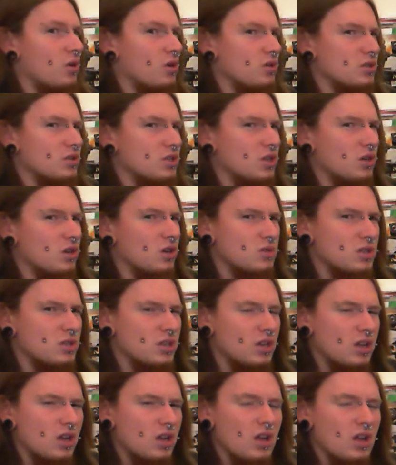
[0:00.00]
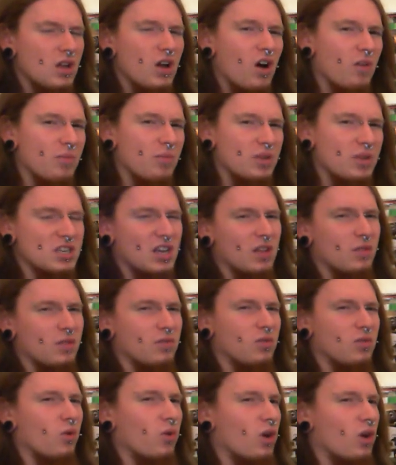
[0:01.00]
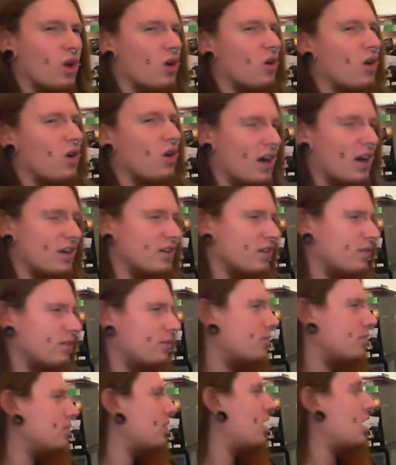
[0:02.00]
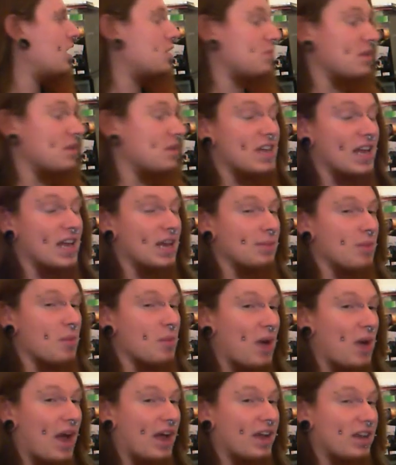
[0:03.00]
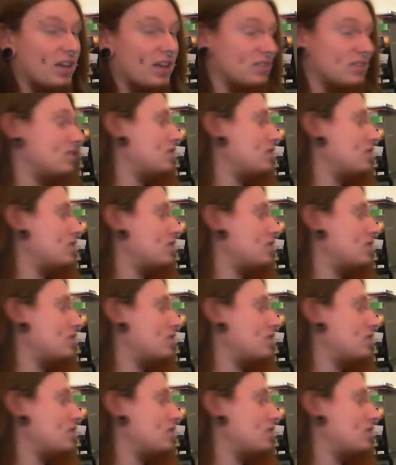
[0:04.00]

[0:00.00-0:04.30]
consoles I've been sat on the floor a lot and it's been killing my back.